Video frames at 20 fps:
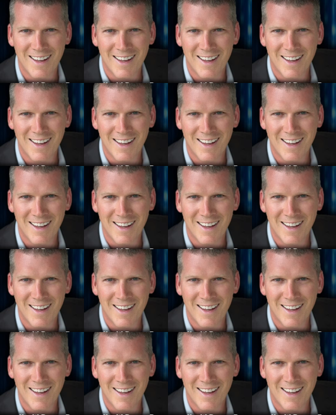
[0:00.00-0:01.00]

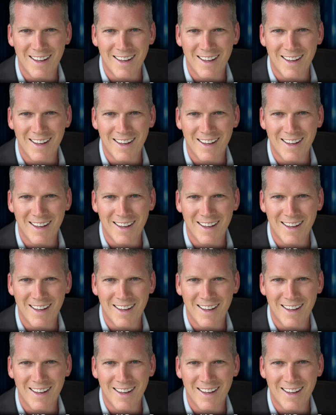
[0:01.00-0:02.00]

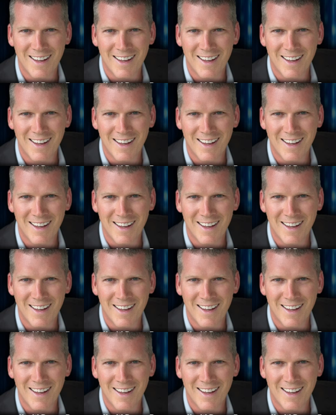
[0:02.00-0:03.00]

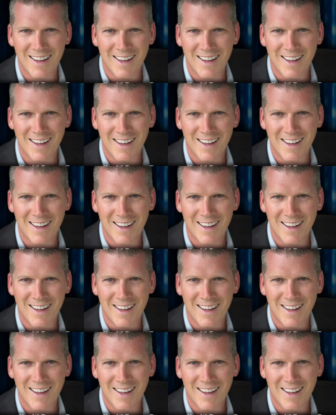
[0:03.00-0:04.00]

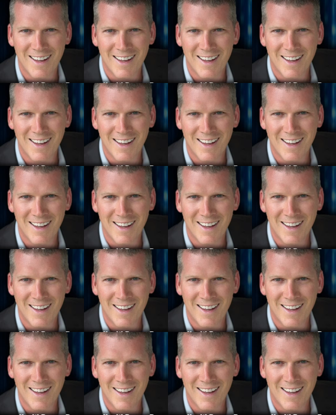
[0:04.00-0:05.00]

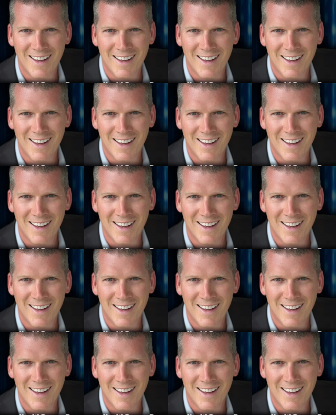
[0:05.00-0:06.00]

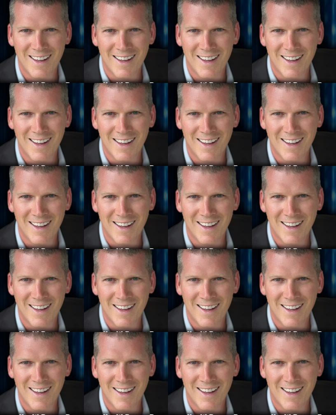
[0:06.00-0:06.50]
The face doesn't move, so there is nothing to read.